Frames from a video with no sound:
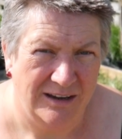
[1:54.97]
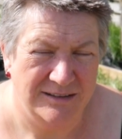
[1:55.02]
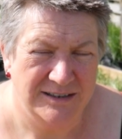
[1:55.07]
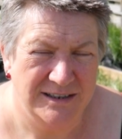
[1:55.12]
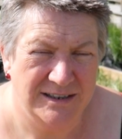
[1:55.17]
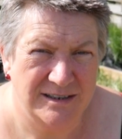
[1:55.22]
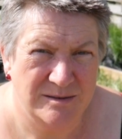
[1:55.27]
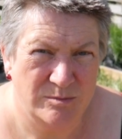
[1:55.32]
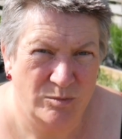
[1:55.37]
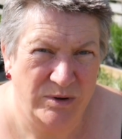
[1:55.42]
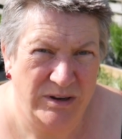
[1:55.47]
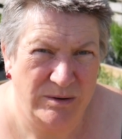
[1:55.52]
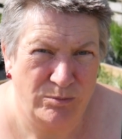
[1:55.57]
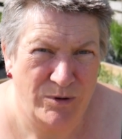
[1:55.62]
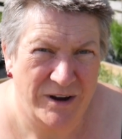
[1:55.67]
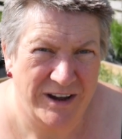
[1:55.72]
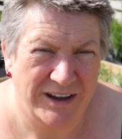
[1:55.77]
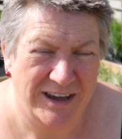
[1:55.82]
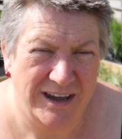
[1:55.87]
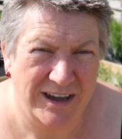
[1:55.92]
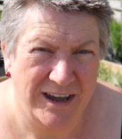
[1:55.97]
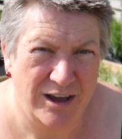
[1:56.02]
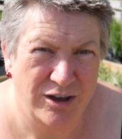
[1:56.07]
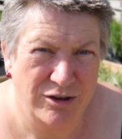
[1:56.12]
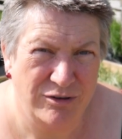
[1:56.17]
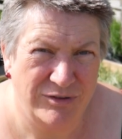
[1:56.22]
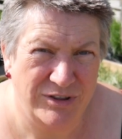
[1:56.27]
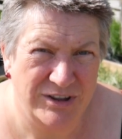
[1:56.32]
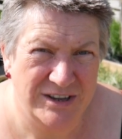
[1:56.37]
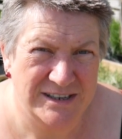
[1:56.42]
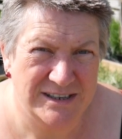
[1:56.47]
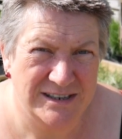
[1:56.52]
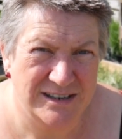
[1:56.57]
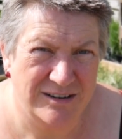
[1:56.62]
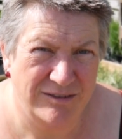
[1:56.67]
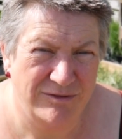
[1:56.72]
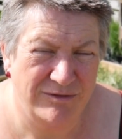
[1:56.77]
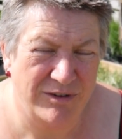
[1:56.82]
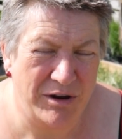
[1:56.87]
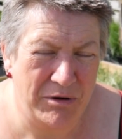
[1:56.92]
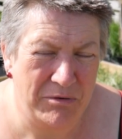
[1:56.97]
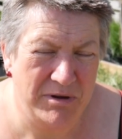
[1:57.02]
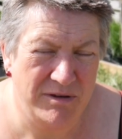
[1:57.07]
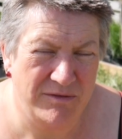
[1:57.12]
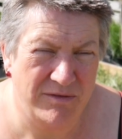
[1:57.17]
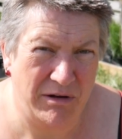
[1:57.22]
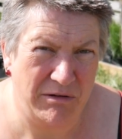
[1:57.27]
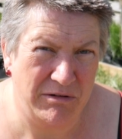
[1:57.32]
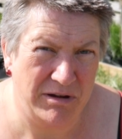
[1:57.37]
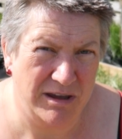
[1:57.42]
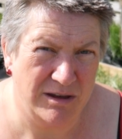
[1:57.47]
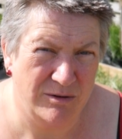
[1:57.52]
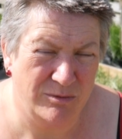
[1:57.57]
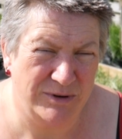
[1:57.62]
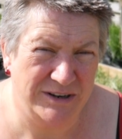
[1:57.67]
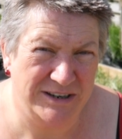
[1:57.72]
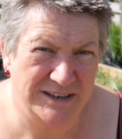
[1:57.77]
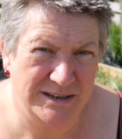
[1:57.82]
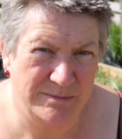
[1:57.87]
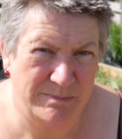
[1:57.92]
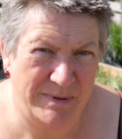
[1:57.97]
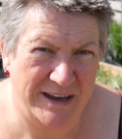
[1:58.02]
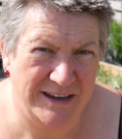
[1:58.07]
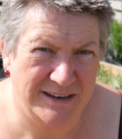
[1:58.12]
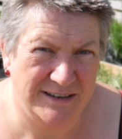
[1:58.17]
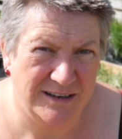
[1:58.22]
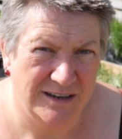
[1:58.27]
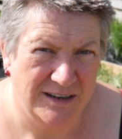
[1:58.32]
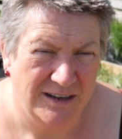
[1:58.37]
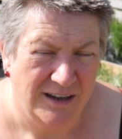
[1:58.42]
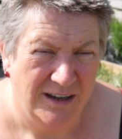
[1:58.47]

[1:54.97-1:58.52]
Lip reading: did some weed whacking over this very, very weedy bed,